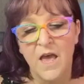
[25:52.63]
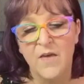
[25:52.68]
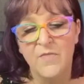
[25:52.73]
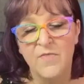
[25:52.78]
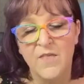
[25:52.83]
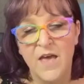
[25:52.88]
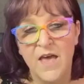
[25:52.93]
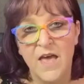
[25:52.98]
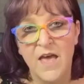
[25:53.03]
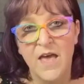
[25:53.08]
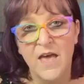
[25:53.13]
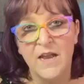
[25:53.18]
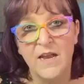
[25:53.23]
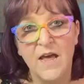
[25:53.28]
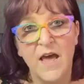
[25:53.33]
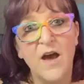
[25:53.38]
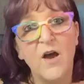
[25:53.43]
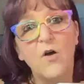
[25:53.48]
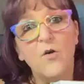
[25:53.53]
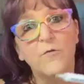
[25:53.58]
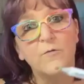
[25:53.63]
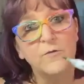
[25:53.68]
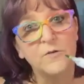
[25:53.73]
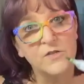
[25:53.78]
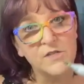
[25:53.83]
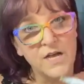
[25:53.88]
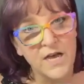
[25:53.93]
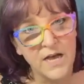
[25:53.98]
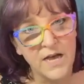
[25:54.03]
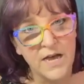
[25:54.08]
And then over
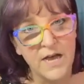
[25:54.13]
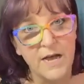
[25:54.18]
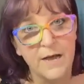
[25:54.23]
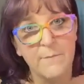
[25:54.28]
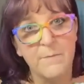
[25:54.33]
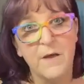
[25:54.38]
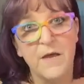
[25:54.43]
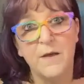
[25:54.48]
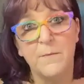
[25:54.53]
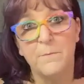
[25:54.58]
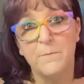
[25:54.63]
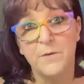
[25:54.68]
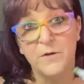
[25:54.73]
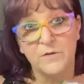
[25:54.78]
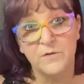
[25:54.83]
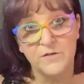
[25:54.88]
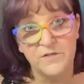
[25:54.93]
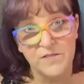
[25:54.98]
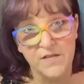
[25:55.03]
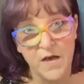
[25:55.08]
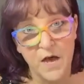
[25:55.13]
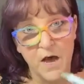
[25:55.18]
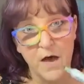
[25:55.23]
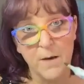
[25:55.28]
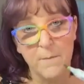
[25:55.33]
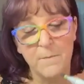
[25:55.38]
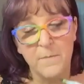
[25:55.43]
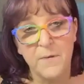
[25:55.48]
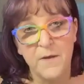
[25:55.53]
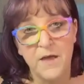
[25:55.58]
time, it builds
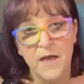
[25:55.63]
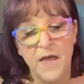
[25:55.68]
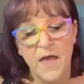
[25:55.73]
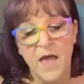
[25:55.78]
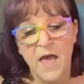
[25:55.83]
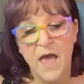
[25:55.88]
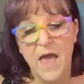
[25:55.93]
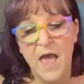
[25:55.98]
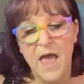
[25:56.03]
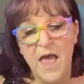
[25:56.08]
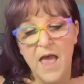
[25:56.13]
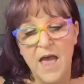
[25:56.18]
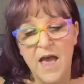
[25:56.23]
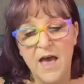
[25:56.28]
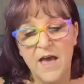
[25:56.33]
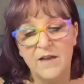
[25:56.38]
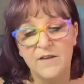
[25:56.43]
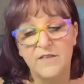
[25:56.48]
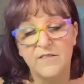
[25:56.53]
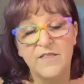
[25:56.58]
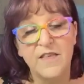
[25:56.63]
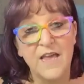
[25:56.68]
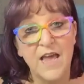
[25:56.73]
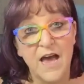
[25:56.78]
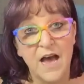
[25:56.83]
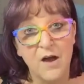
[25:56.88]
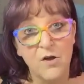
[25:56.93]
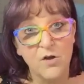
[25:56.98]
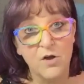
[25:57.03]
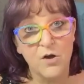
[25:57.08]
up and the
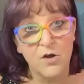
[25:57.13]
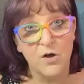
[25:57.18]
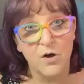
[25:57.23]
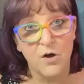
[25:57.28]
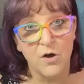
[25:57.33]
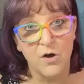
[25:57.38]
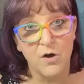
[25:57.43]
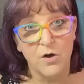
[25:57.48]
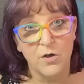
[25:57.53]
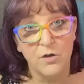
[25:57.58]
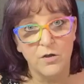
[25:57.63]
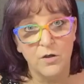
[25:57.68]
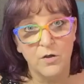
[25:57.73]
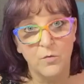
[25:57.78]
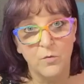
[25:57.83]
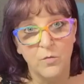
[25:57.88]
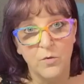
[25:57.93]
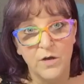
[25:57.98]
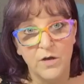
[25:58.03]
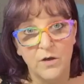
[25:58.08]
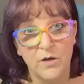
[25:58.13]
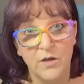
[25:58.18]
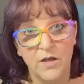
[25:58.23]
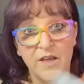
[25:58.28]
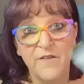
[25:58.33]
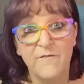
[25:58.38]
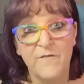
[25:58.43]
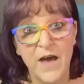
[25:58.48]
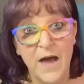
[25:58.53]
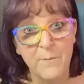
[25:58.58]
alcohol will
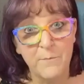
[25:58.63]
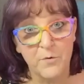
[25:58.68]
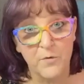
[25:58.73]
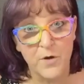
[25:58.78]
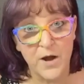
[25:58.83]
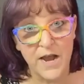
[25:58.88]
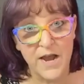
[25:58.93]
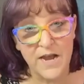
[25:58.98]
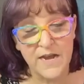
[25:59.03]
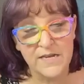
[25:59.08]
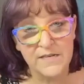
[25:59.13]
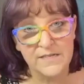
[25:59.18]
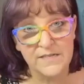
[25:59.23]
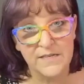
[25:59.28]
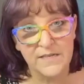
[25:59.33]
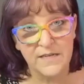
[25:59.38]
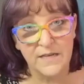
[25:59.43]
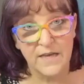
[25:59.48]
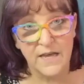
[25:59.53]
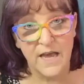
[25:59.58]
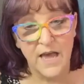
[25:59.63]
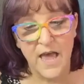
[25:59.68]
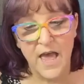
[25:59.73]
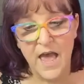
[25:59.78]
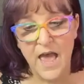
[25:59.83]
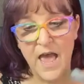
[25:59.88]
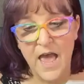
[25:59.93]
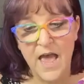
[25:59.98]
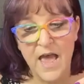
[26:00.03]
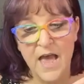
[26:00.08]
evaporate
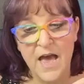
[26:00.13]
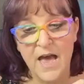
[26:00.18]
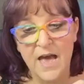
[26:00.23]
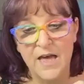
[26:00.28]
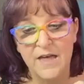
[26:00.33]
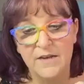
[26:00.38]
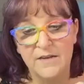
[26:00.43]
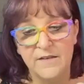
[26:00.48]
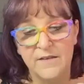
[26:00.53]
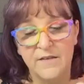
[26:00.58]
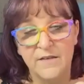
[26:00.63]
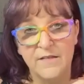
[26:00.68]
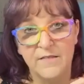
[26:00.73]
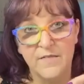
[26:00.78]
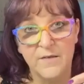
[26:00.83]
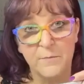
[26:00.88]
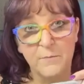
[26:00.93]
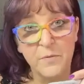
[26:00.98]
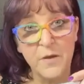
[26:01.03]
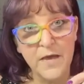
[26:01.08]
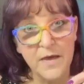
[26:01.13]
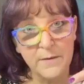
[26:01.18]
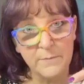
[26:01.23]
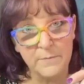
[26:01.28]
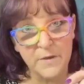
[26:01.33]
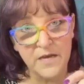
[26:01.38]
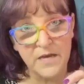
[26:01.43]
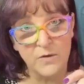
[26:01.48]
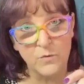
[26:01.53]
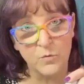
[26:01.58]
and the
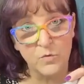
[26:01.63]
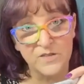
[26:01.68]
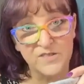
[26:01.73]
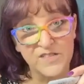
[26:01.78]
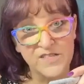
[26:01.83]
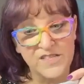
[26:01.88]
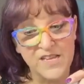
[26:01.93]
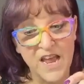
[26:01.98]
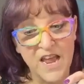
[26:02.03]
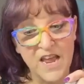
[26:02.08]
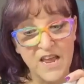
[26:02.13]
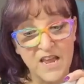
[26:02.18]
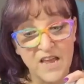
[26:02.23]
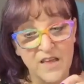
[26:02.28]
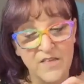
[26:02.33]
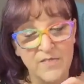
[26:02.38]
pigment will stay